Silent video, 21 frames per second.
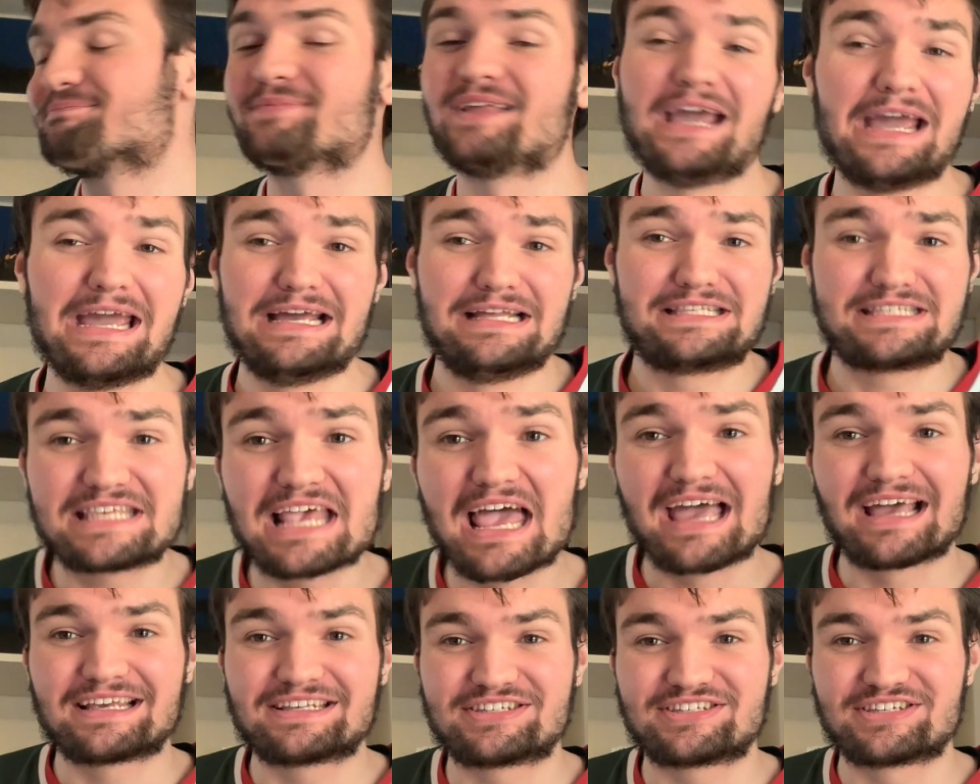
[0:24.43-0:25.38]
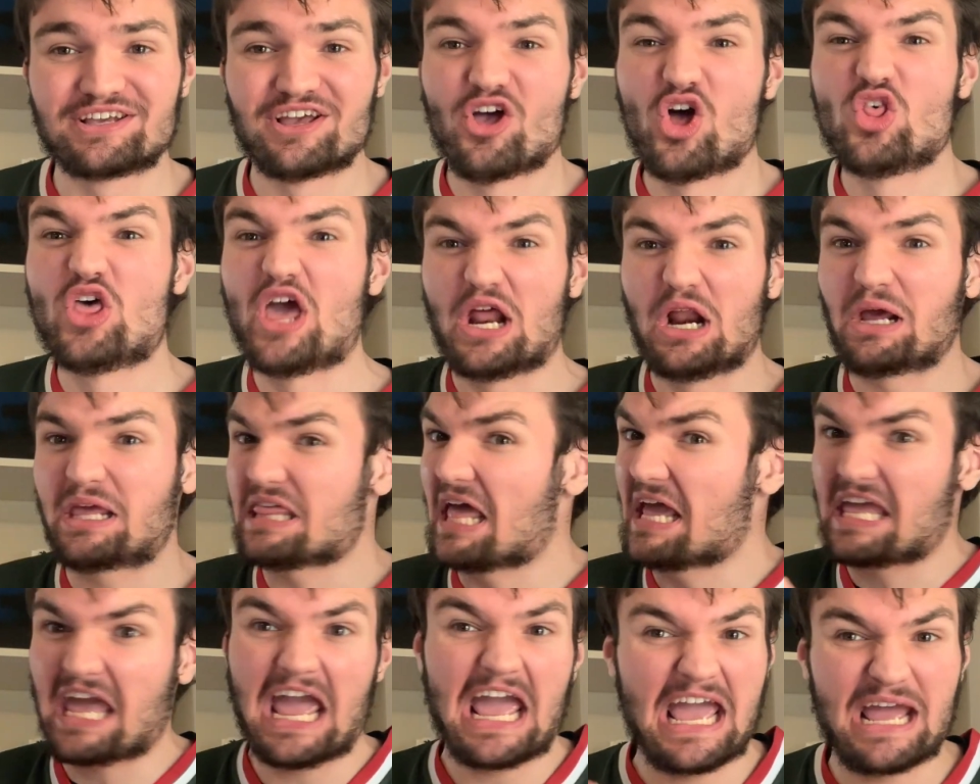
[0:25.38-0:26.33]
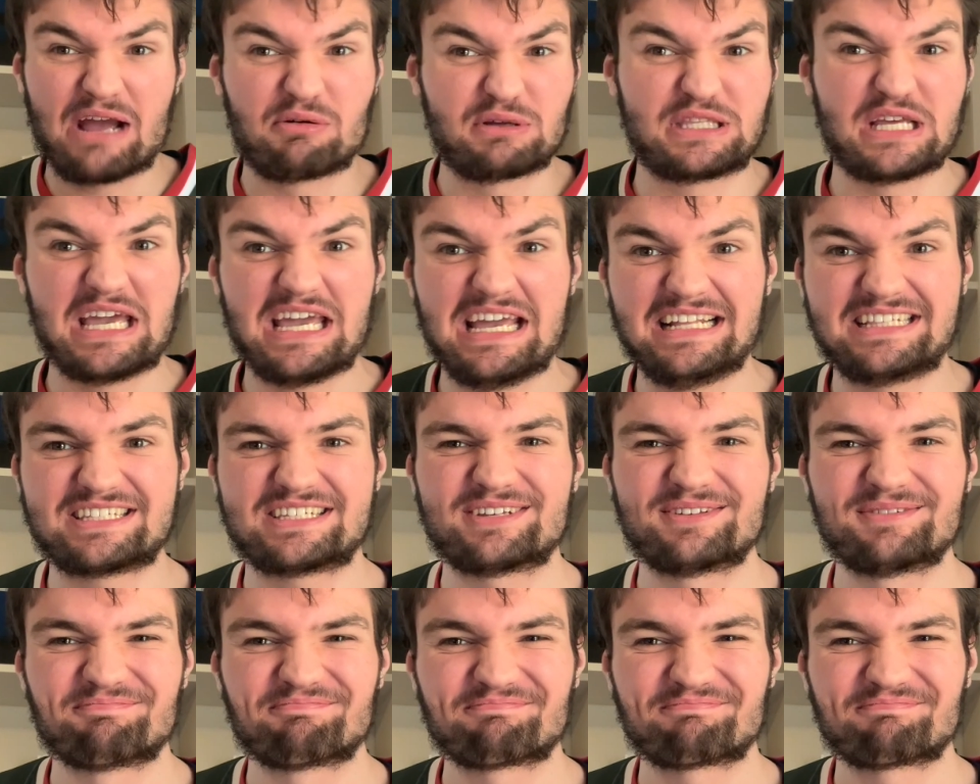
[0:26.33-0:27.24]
Heat in 6. They can't hang with the Heat.